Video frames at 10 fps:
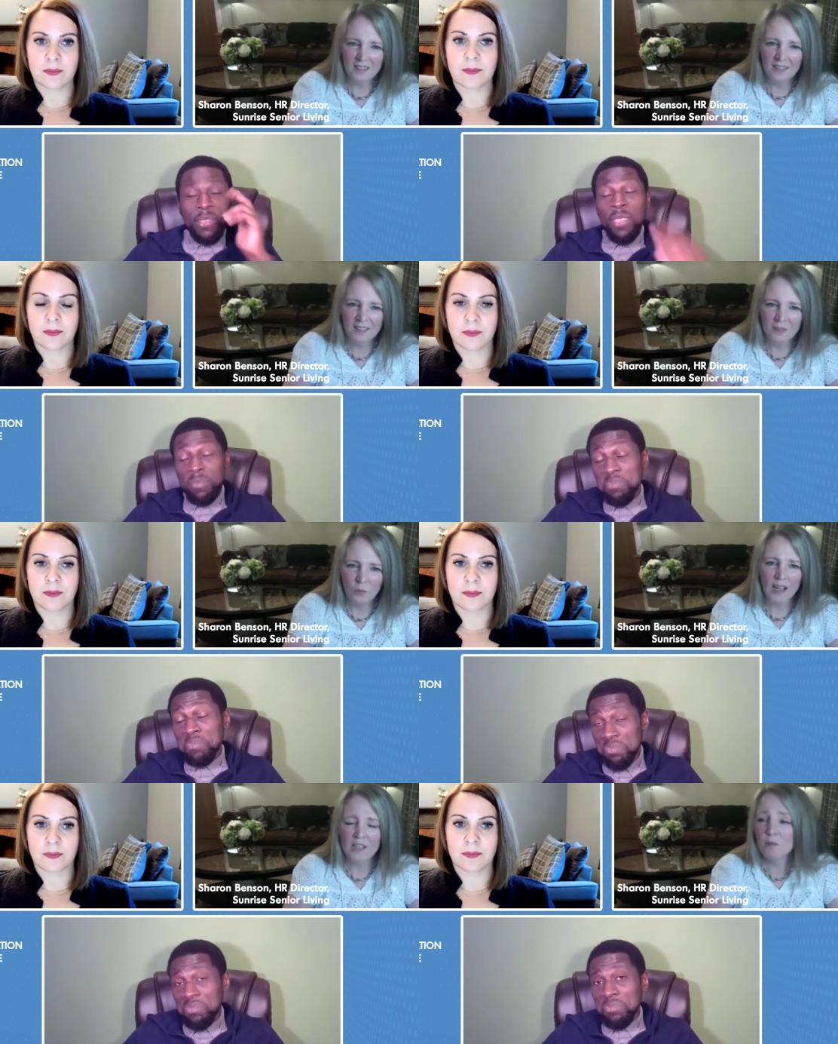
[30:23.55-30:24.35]
Speaker 1: Yeah.
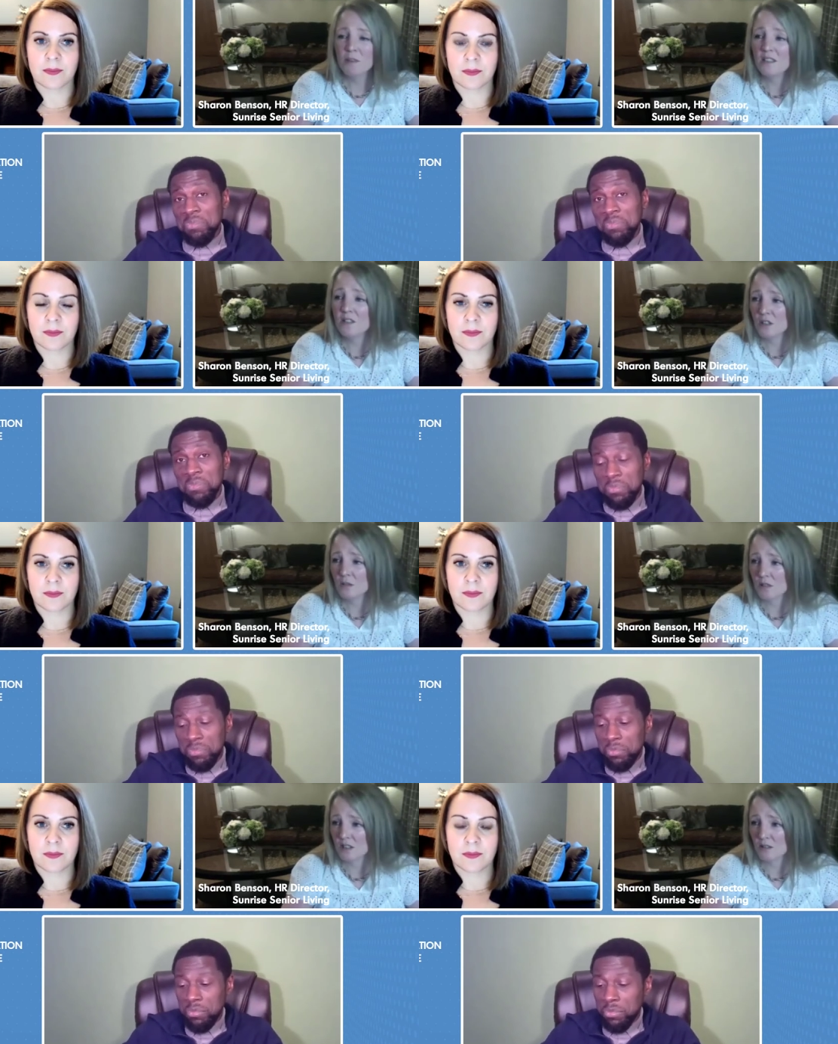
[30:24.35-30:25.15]
Why do we need to
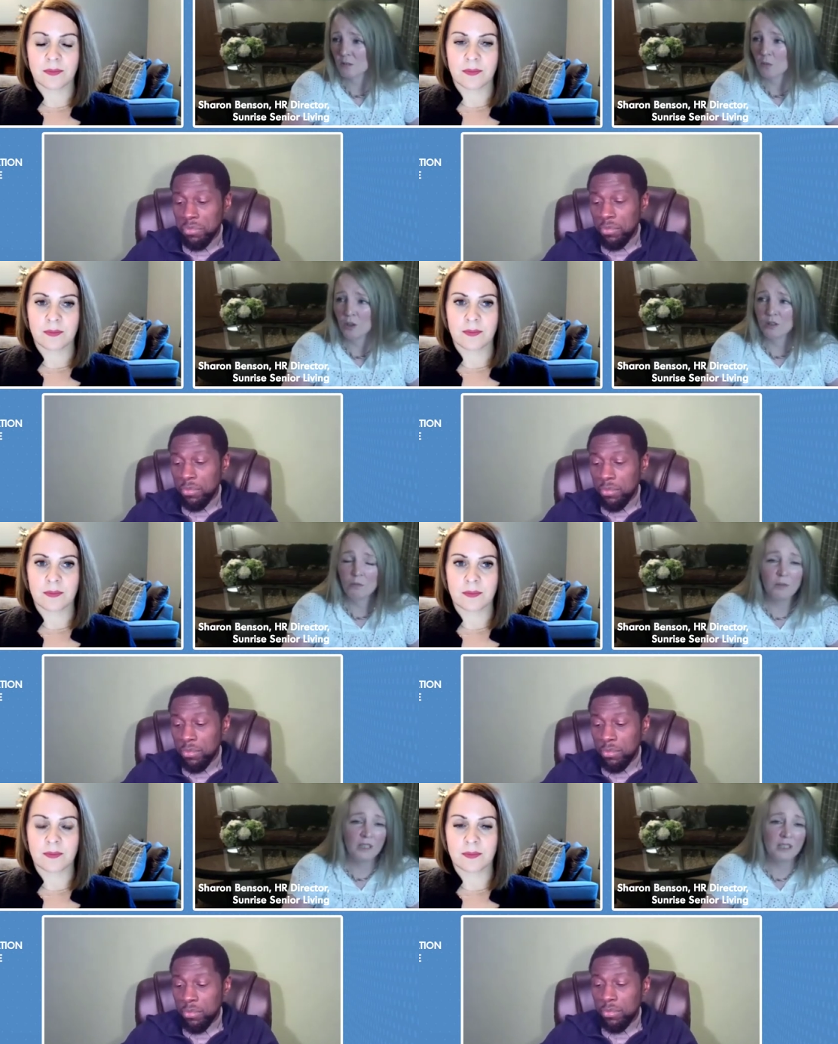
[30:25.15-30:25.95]
do this? One,
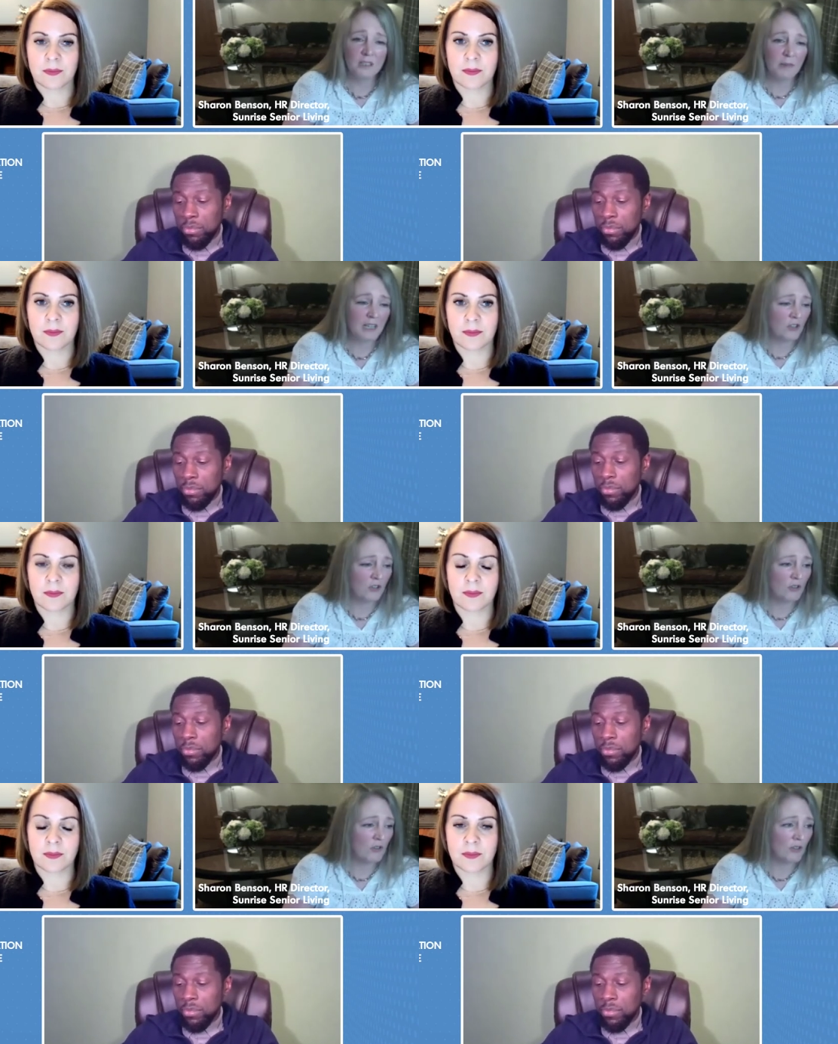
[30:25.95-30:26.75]
we need to make
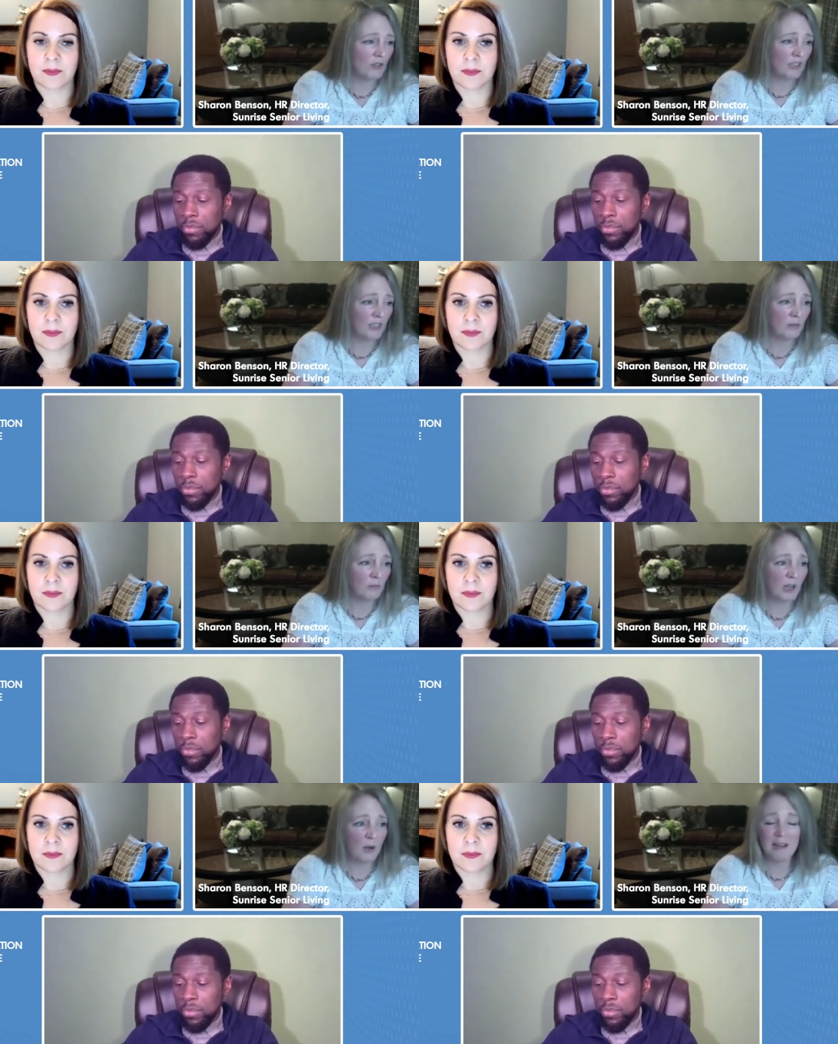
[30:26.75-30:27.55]
sure that, you know,
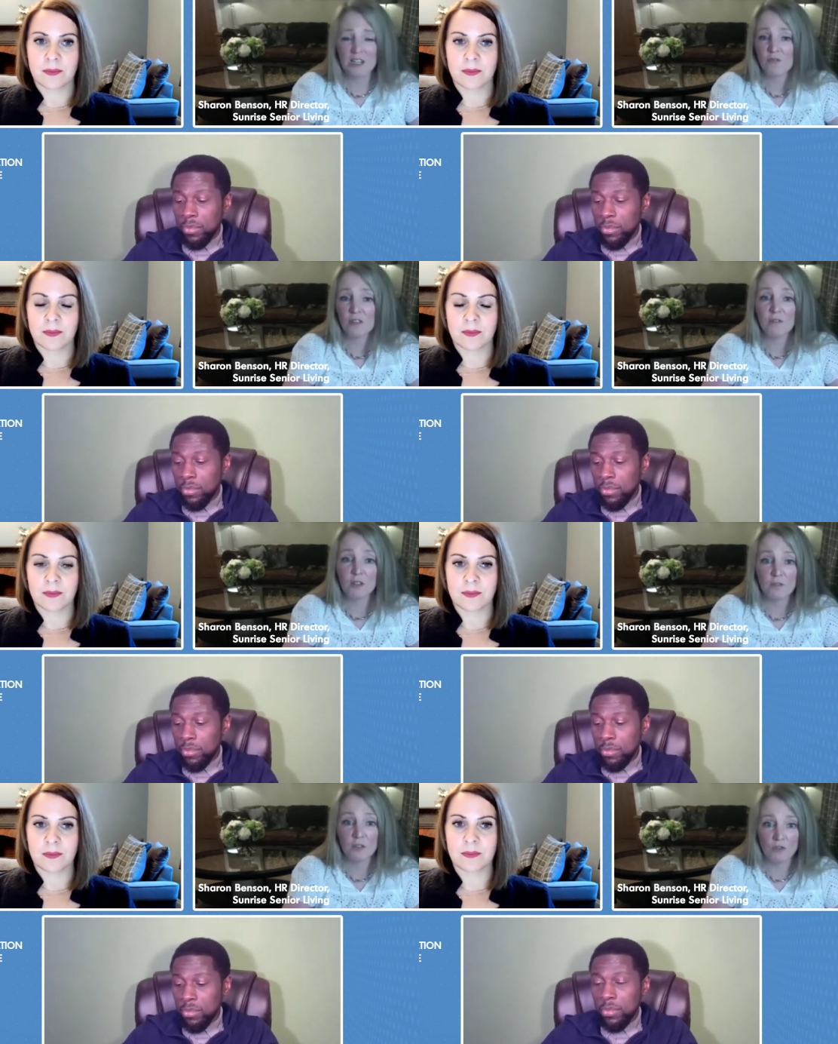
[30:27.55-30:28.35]
we are match fit for
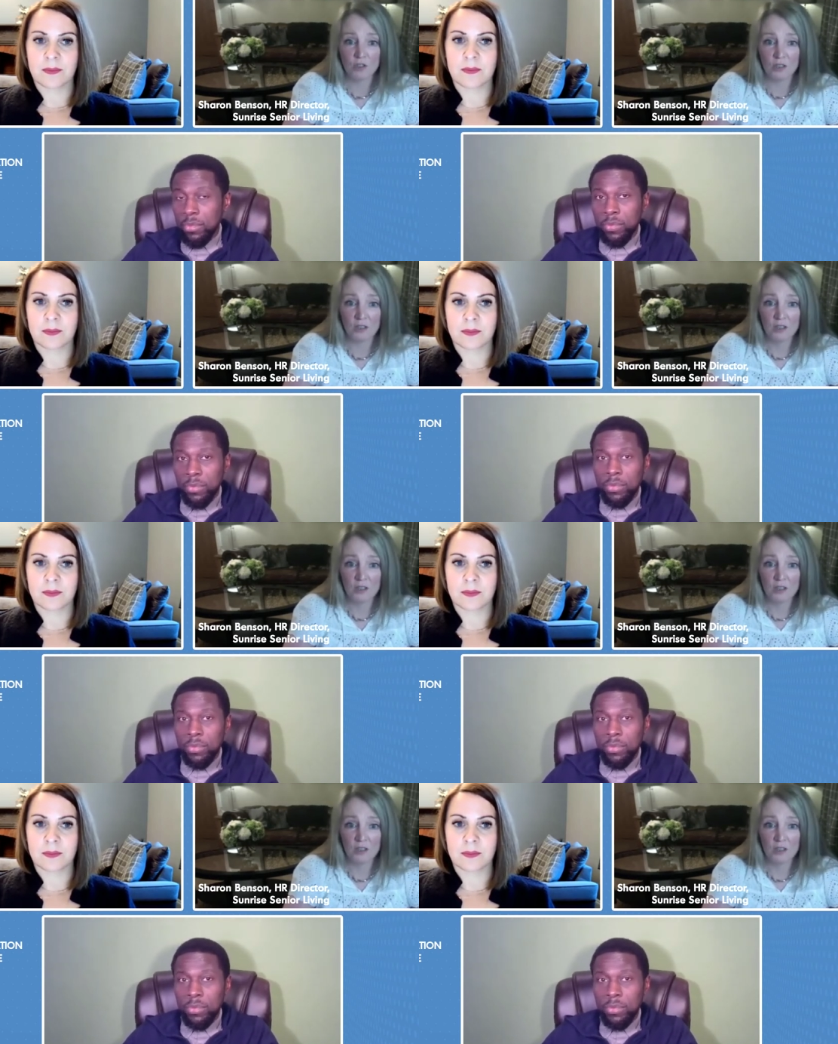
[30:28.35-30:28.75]
the future.